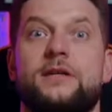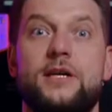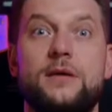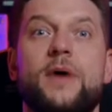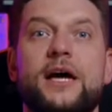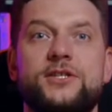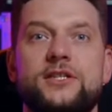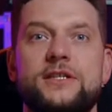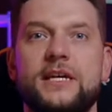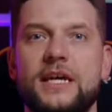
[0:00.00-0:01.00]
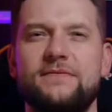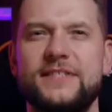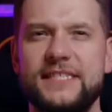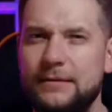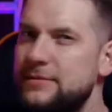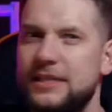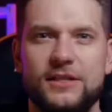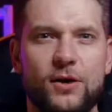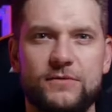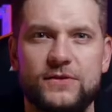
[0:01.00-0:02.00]
Imagine if something
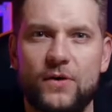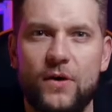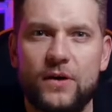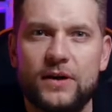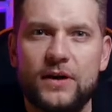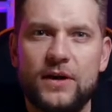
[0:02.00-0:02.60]
goes wrong,